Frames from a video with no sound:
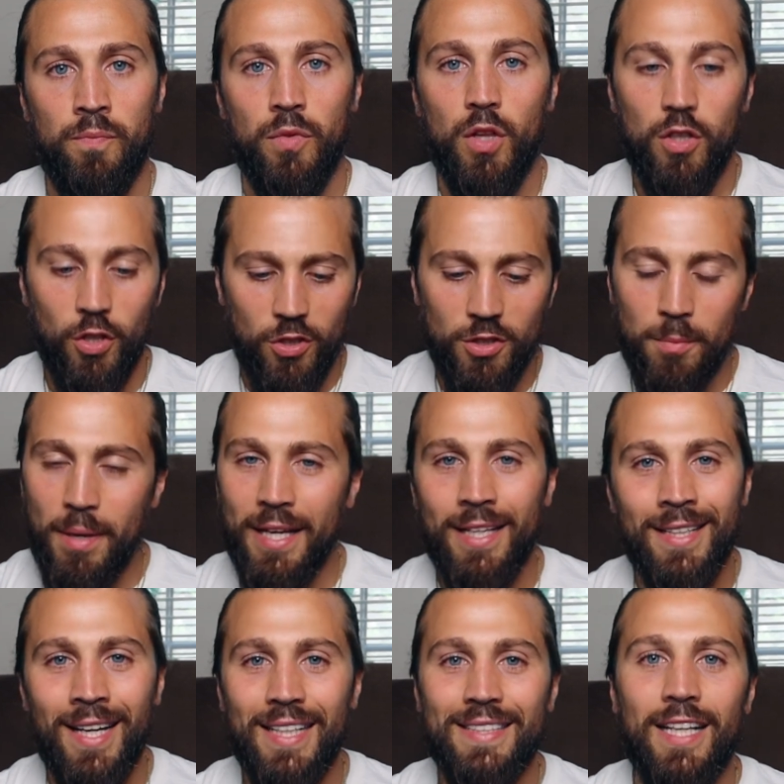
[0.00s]
Learn to make a
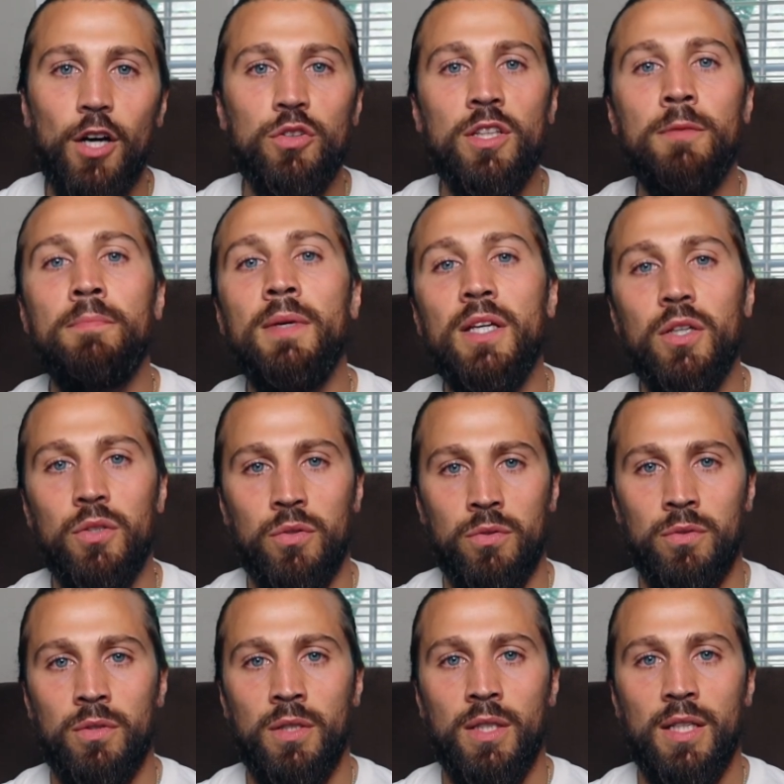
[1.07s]
nice healthy meal
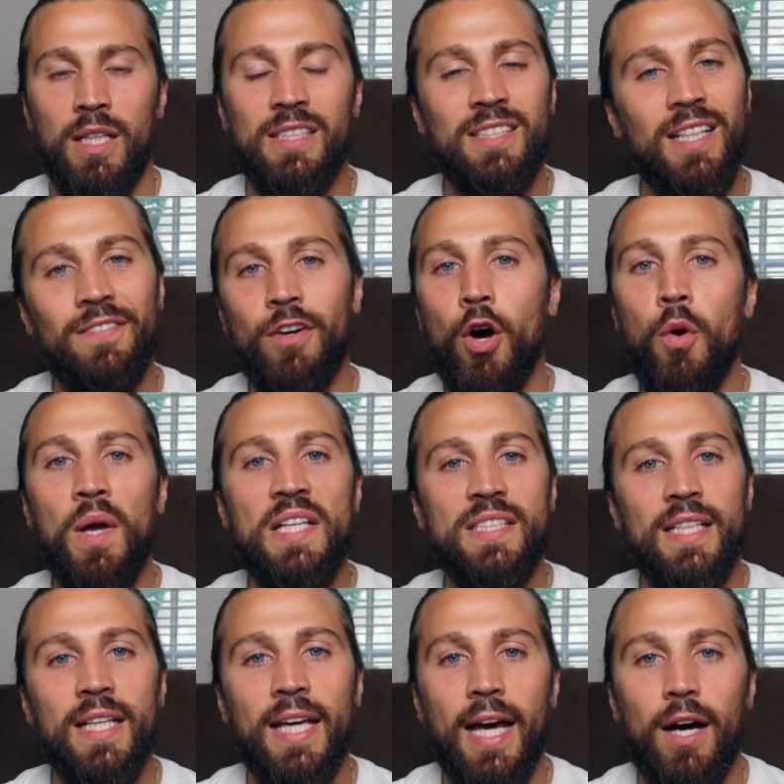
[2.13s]
instead of always
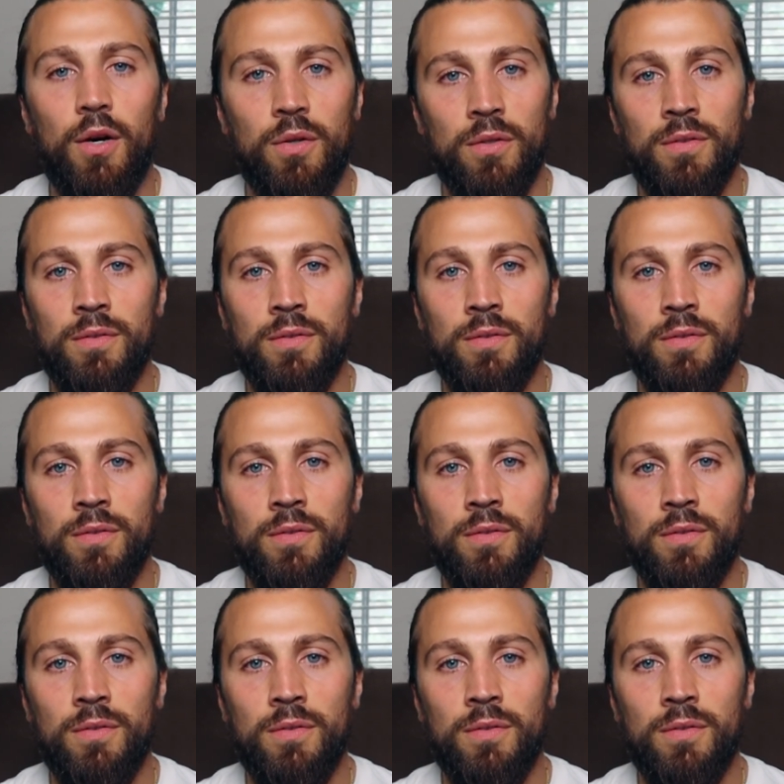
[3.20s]
eating out.